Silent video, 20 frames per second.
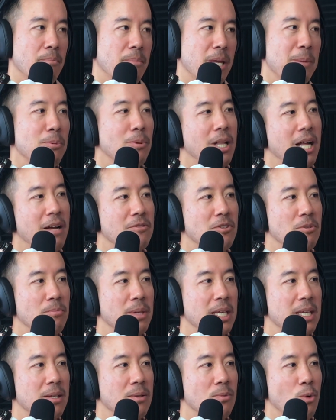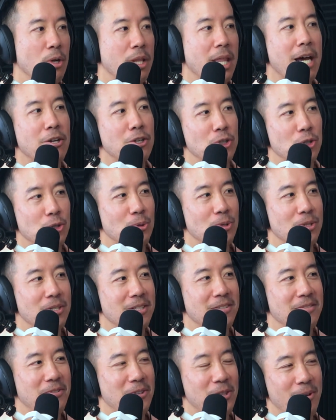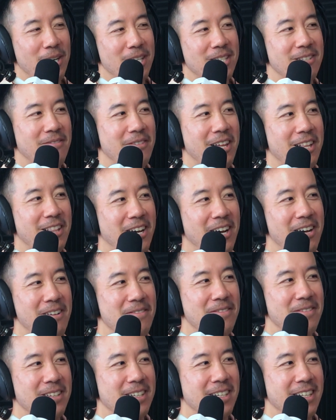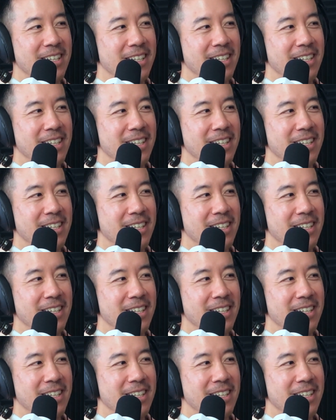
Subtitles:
people have to be without shoes for the rest of their life.